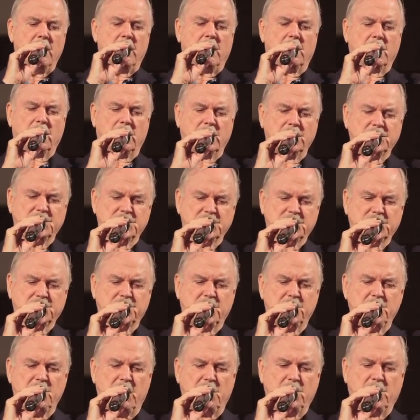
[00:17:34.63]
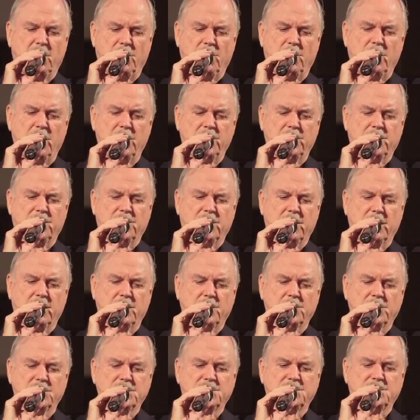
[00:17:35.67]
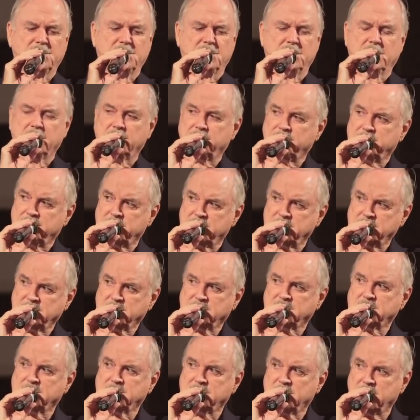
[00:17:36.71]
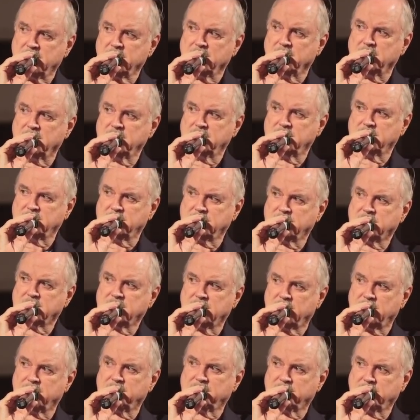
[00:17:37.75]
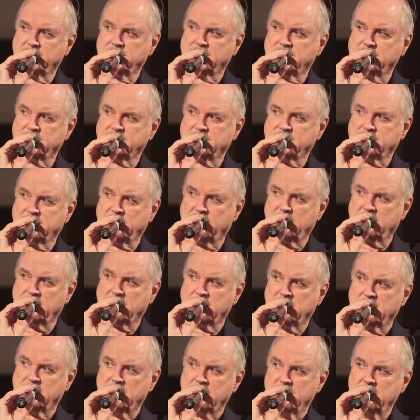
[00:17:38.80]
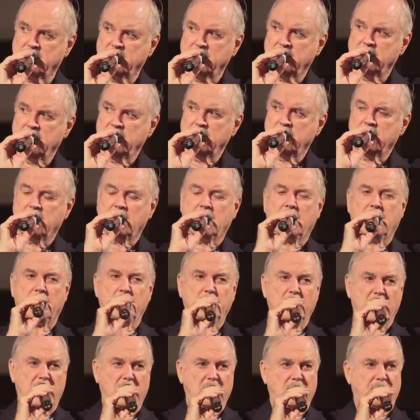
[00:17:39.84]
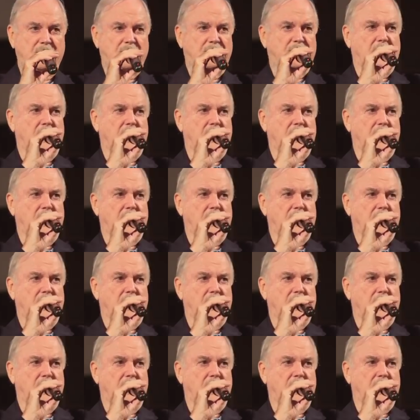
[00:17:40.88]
And I just remember one thing, which was in the first series, just after it had started, I met a